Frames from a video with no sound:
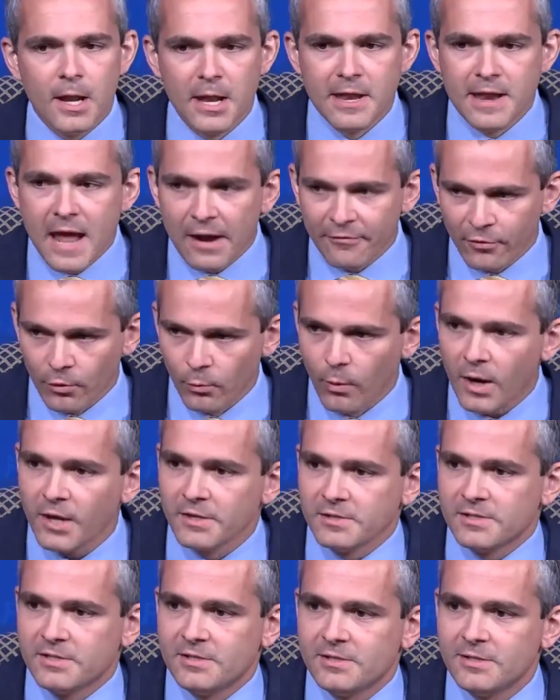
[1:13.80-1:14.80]
Never
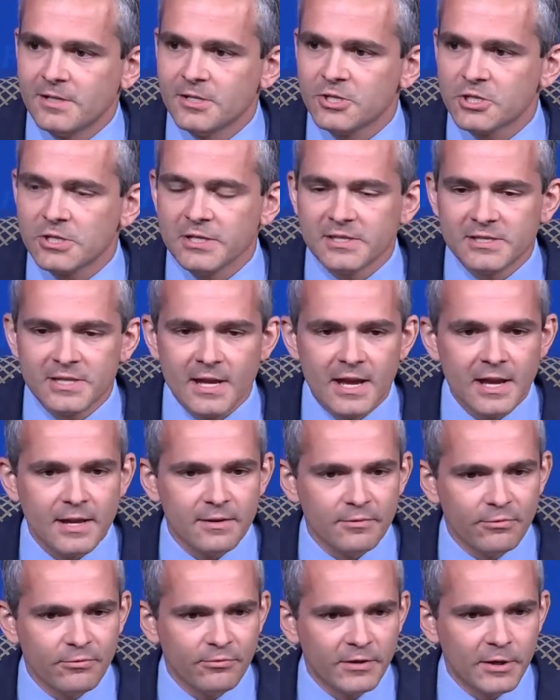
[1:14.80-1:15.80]
once did she
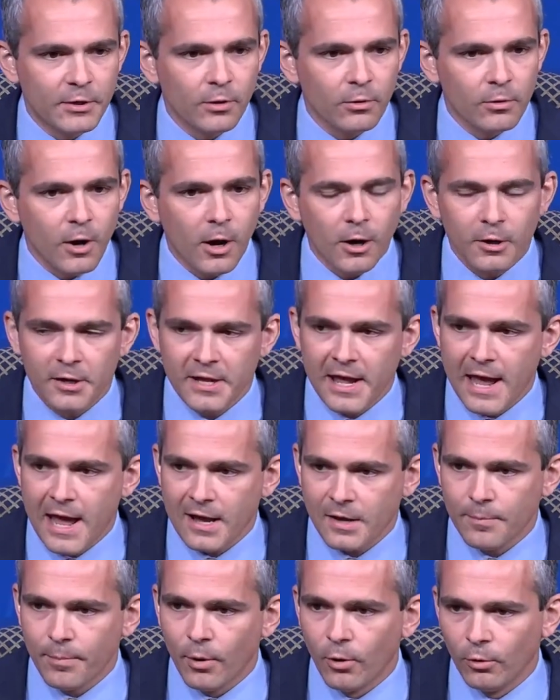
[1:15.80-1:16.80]
say fetal
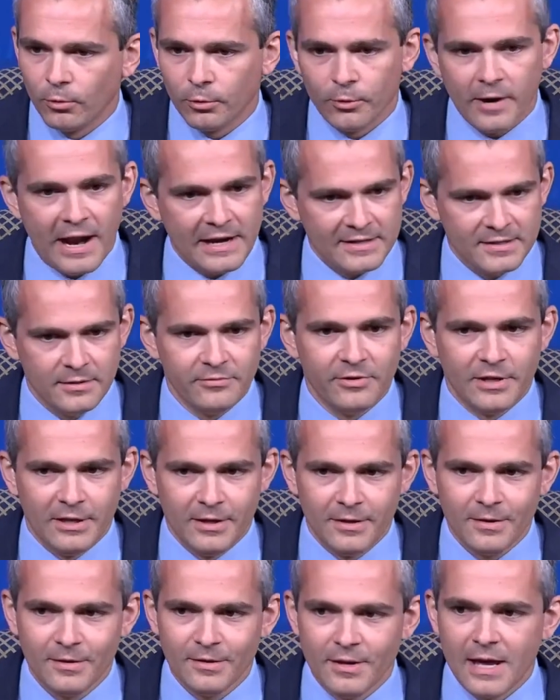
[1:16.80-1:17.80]
cardiac polar
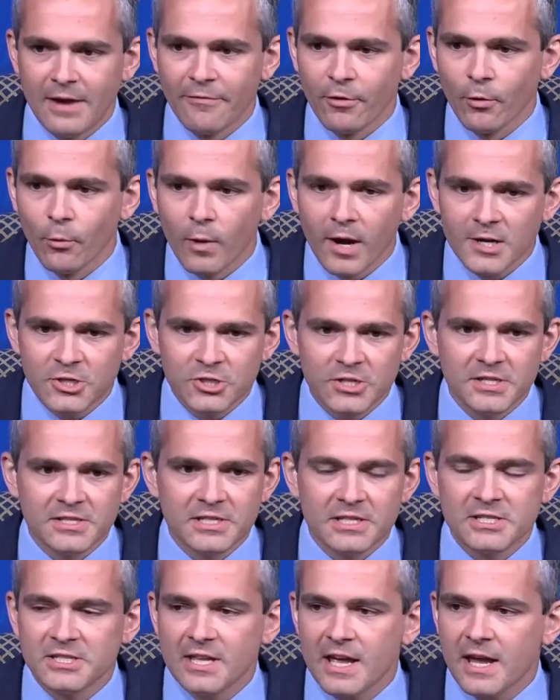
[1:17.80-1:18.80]
activity. Never once did
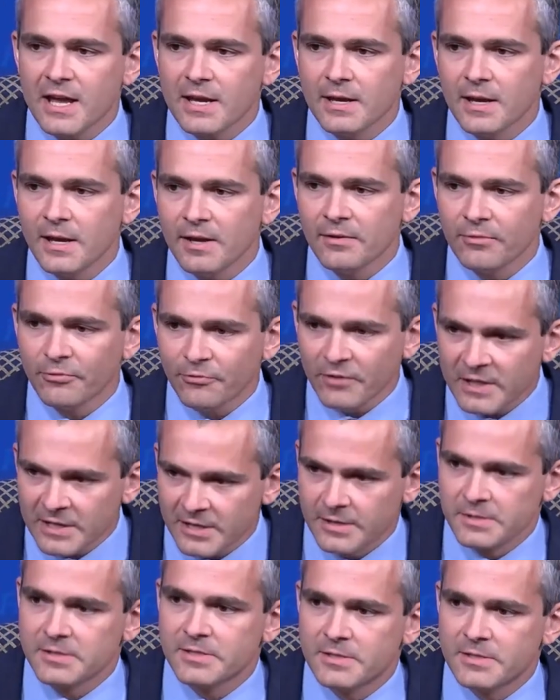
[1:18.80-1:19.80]
she say
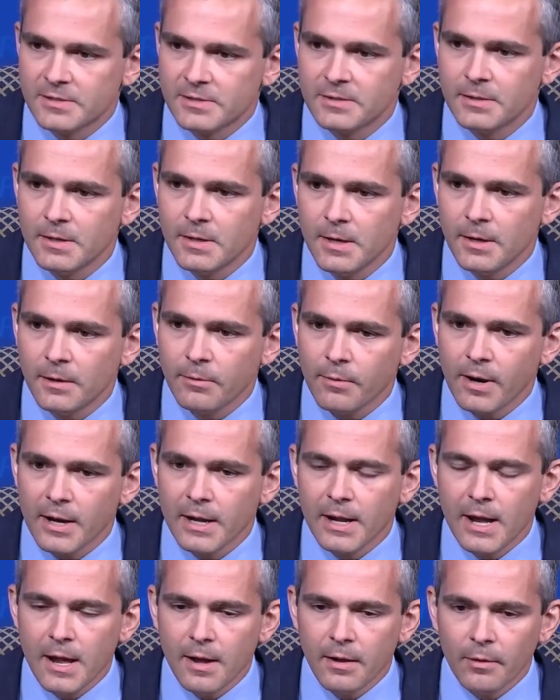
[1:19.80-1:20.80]
fetus,
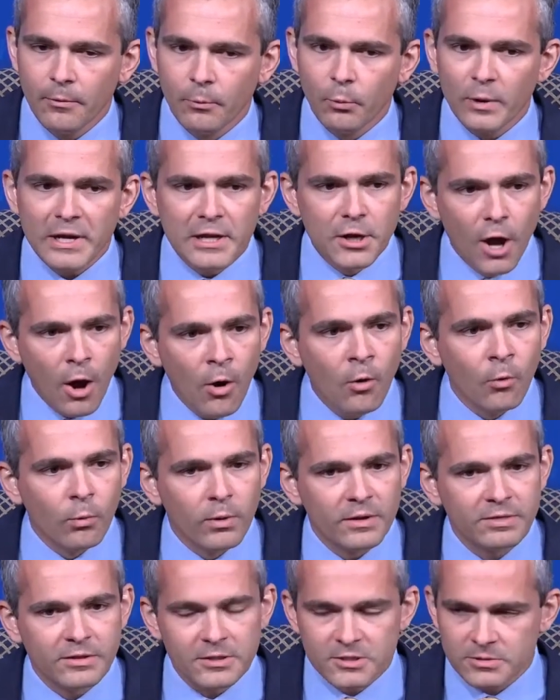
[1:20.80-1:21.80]
right? We know
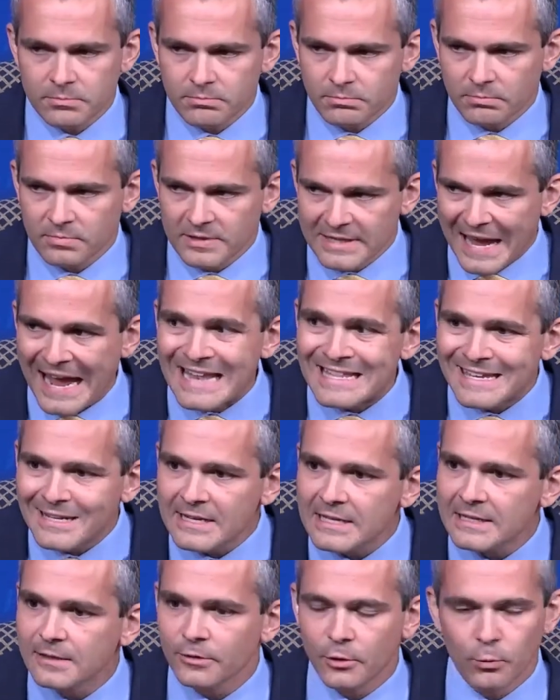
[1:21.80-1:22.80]
what the
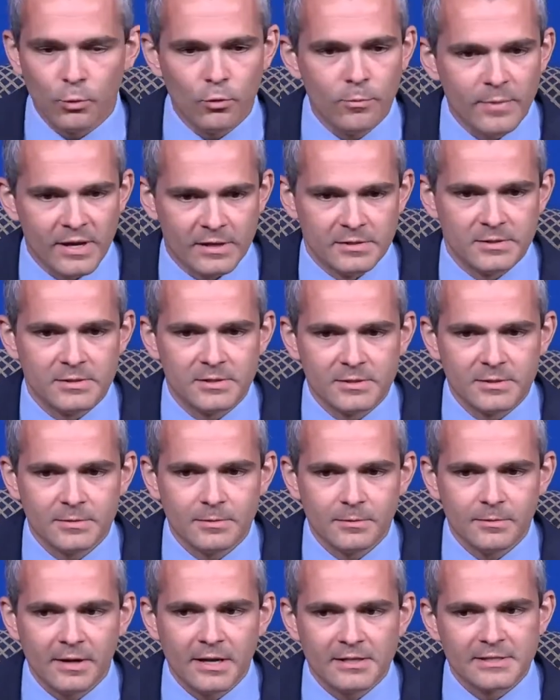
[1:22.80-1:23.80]
entity in the womb is.
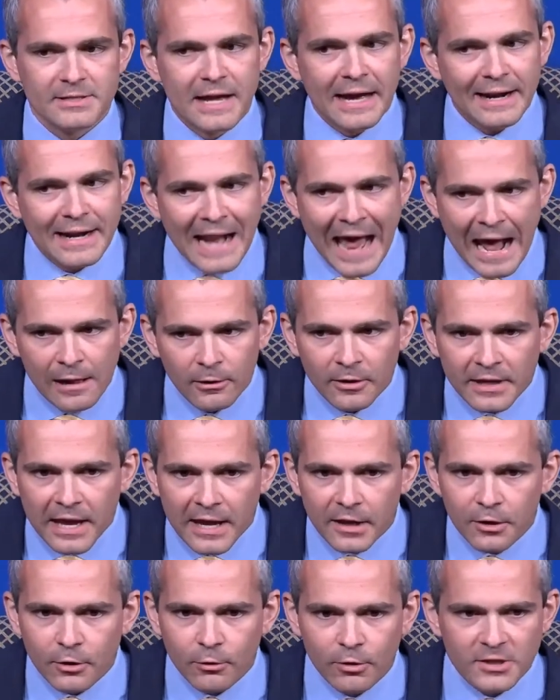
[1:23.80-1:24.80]
It's not an
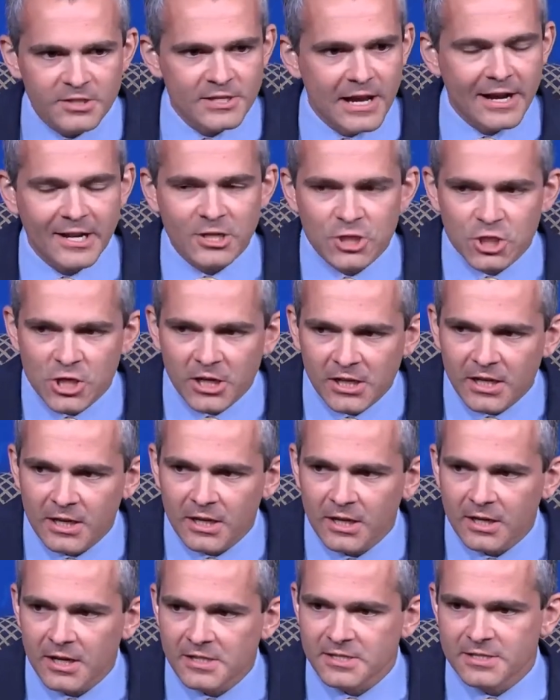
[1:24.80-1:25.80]
alligator, it's not a
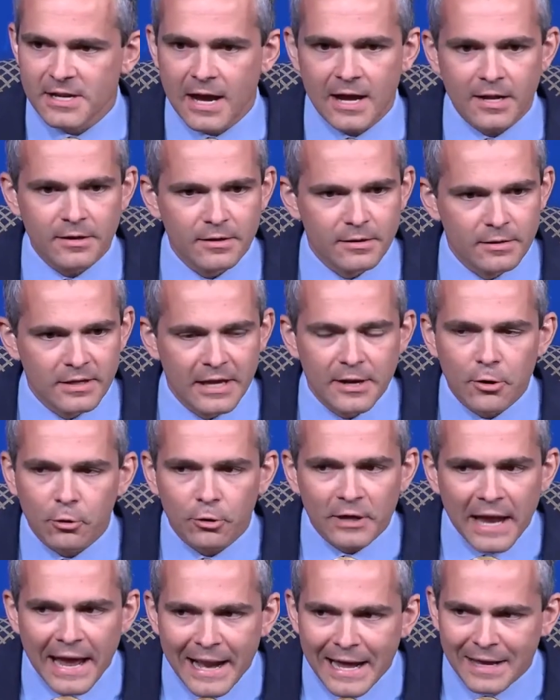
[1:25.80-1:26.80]
chicken, it's not
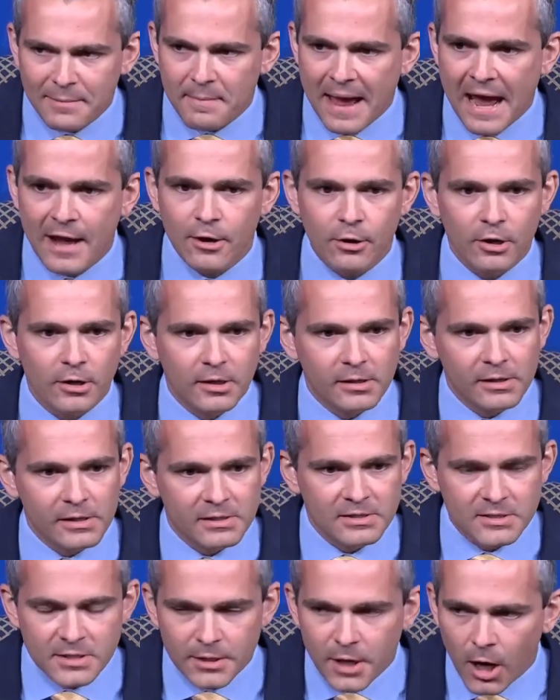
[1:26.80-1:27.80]
inorganic matter,
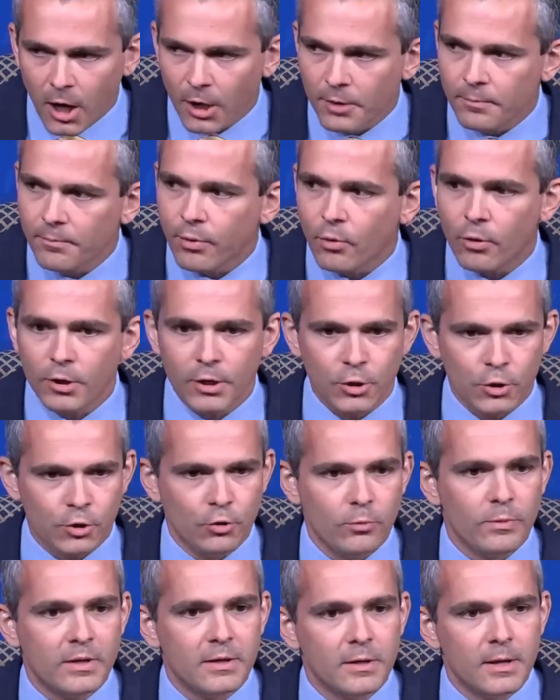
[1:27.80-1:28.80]
it's an unborn
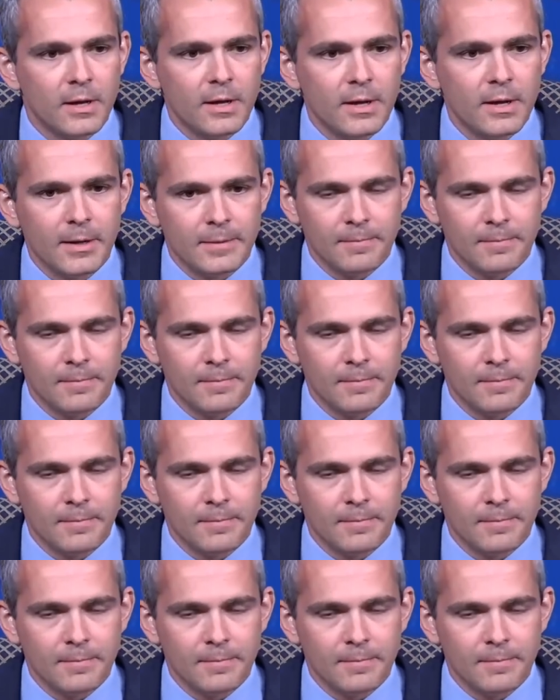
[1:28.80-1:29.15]
human